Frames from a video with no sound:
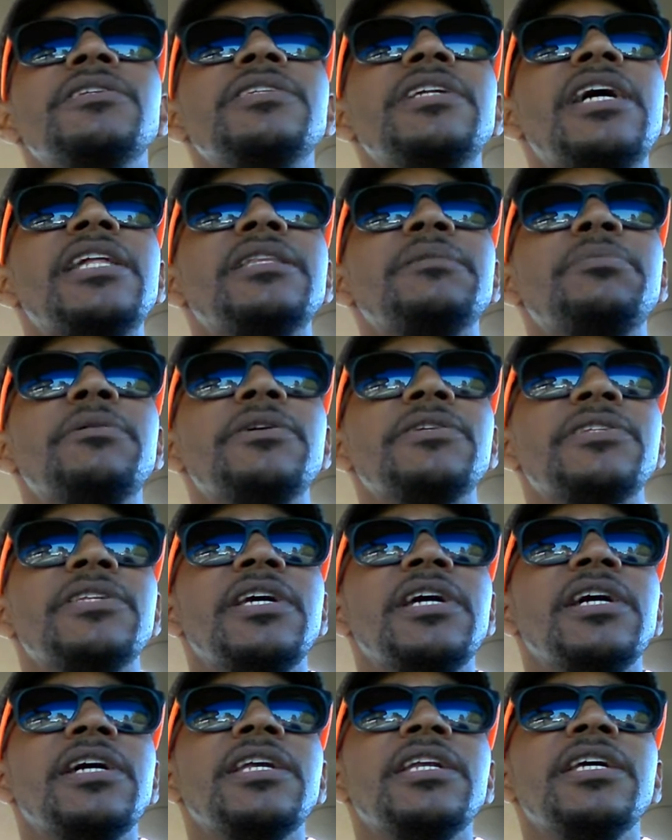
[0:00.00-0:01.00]
is not the
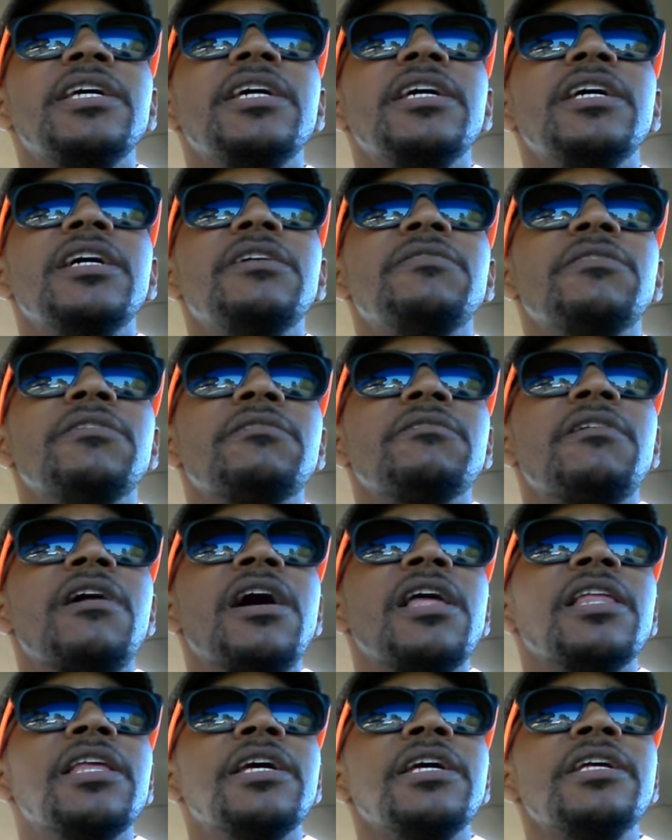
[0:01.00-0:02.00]
personality of a
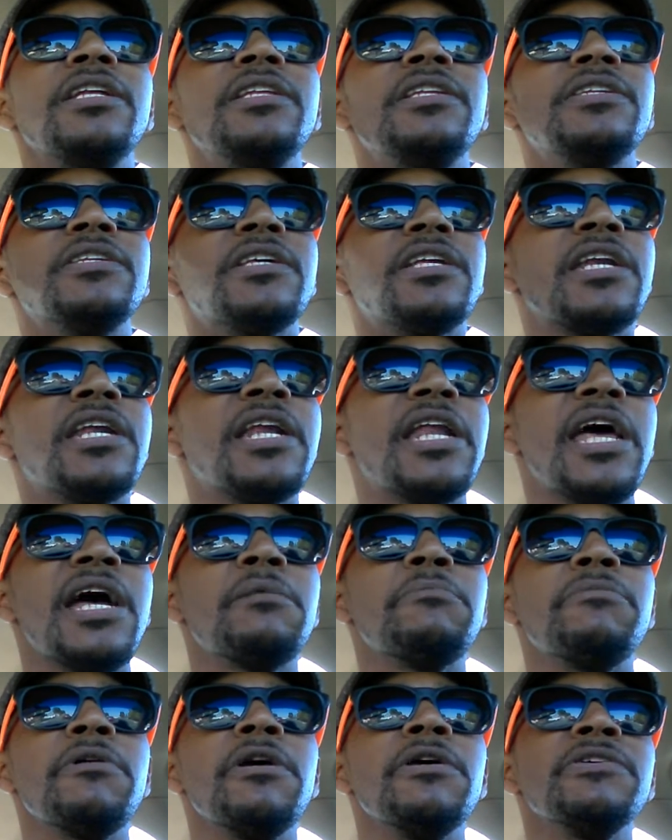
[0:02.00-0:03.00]
Rollins and an
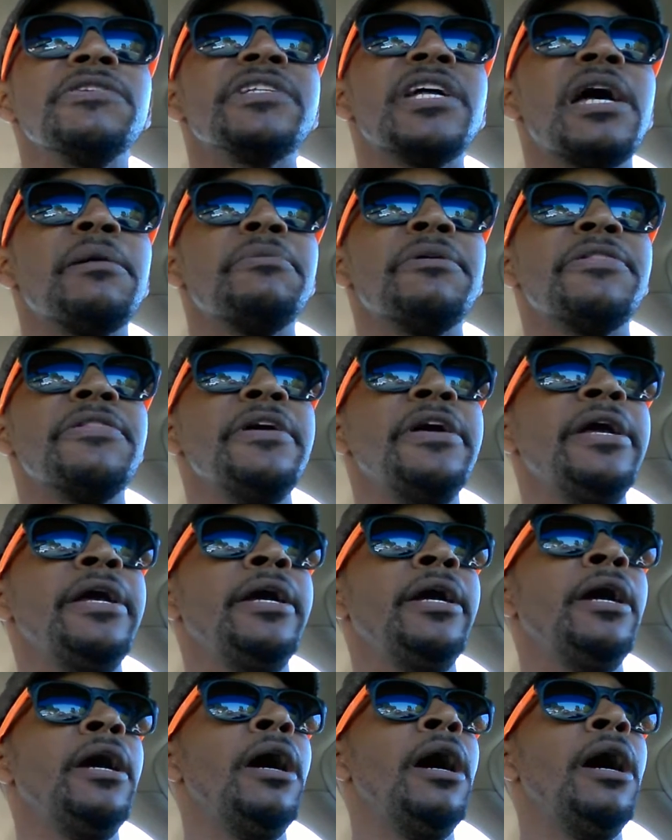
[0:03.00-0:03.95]
Ambrose type of thing.